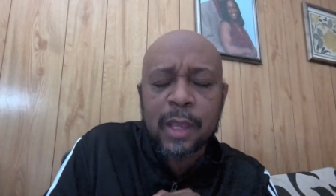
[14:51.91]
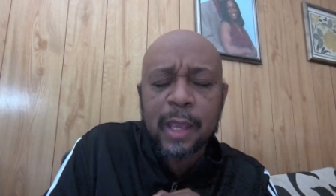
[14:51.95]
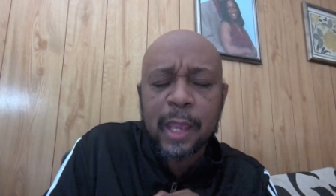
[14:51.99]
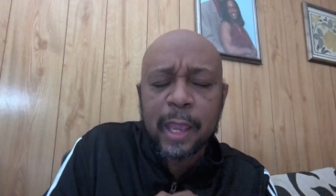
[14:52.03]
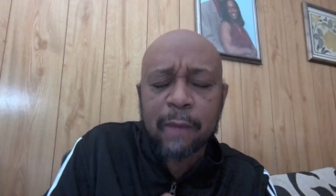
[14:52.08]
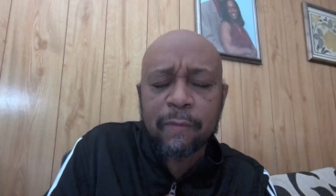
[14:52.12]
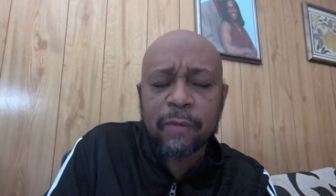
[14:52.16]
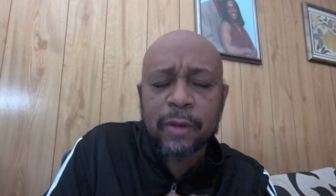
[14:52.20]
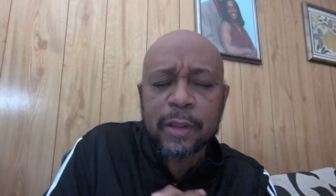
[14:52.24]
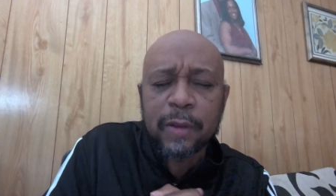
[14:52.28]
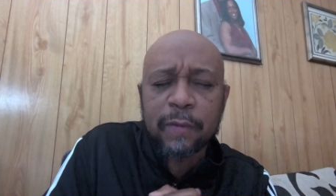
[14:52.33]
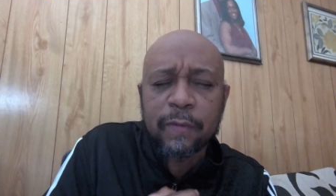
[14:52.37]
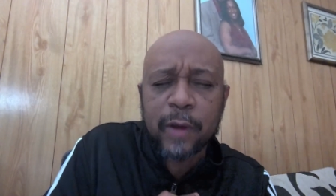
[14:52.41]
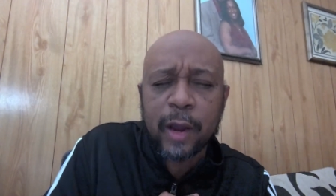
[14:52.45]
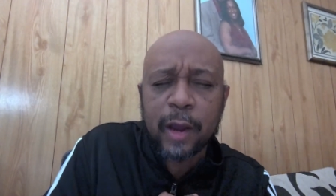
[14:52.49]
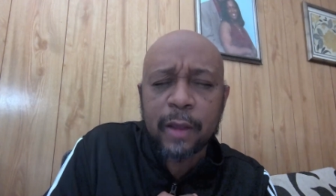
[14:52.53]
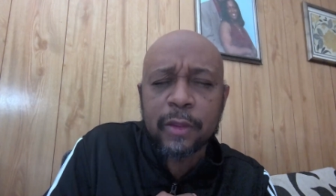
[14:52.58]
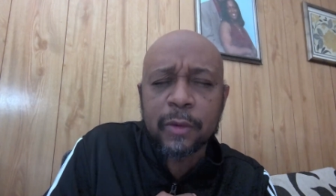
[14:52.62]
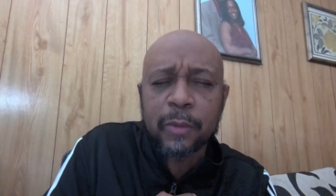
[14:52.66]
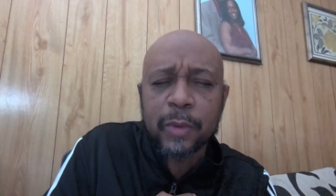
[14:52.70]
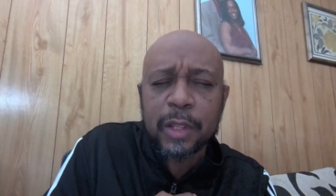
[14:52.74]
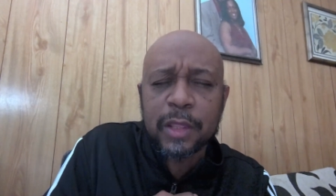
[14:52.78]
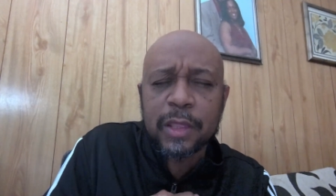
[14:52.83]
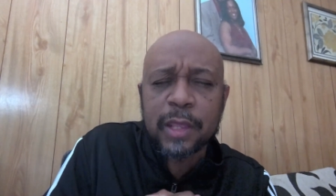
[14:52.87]
Heavenly
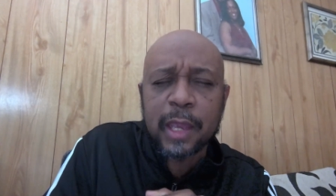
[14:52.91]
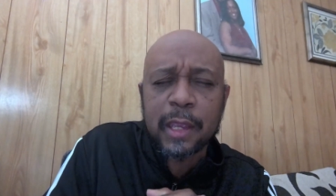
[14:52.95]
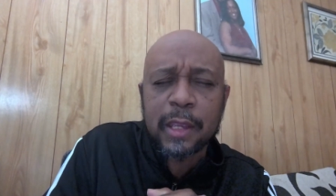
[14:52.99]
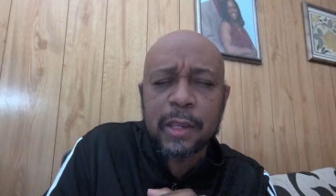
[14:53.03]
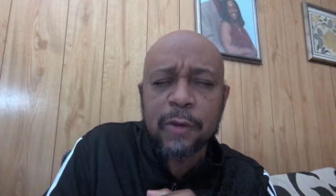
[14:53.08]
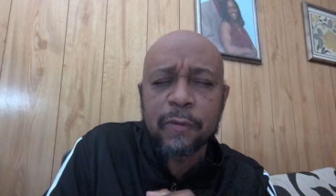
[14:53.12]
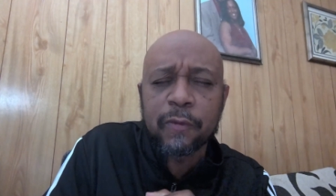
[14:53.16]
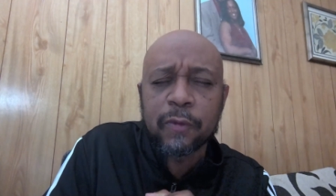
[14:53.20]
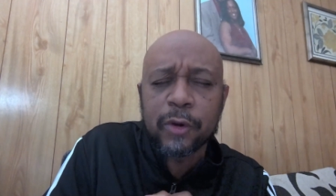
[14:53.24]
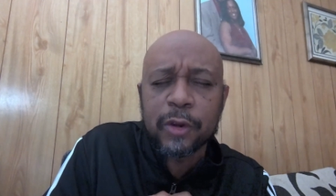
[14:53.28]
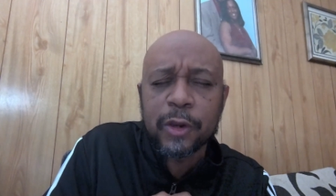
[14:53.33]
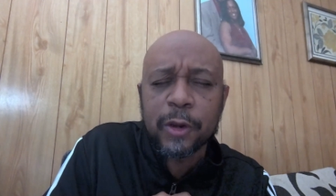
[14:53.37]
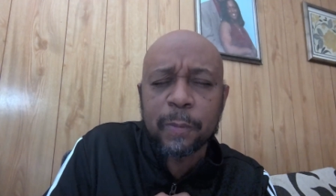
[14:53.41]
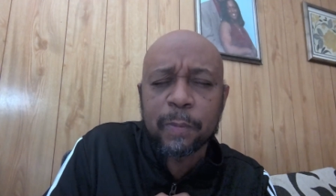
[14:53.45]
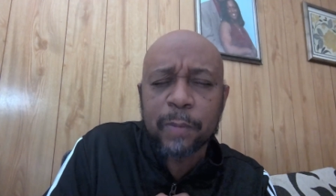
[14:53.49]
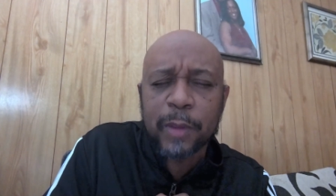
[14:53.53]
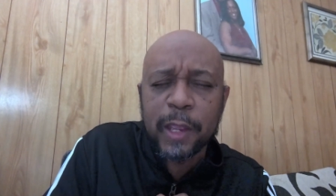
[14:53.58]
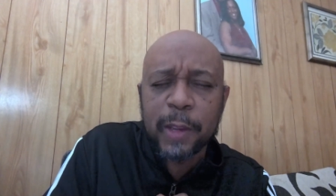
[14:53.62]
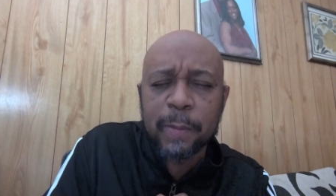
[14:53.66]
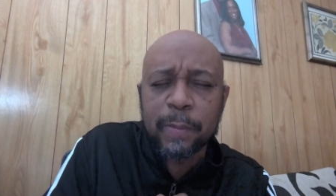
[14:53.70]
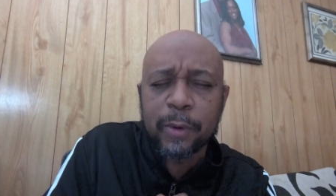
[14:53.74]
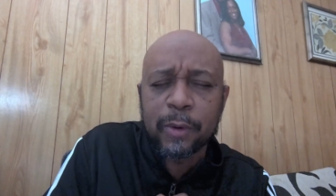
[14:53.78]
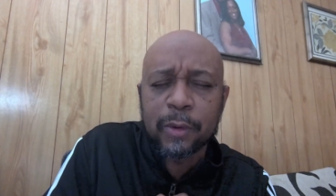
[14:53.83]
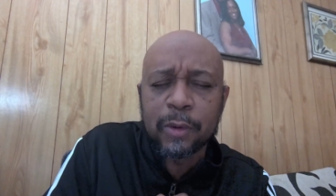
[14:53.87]
Father, we thank you for your
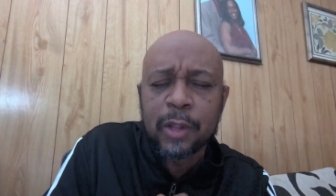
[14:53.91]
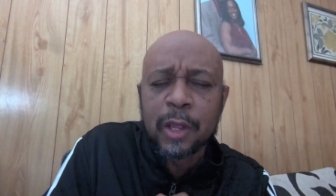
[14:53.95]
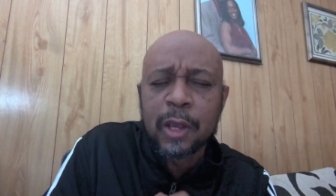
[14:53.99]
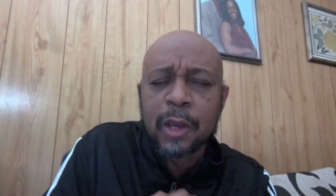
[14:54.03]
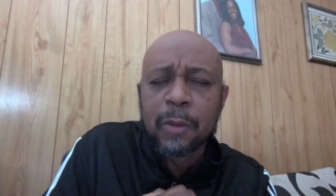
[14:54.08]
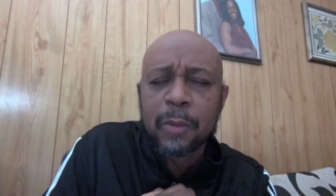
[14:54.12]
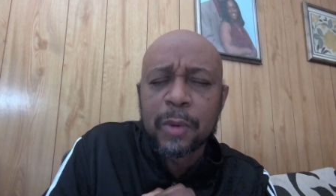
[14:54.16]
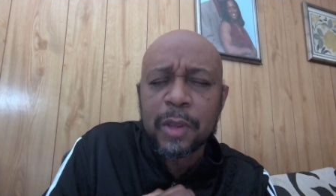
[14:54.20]
people.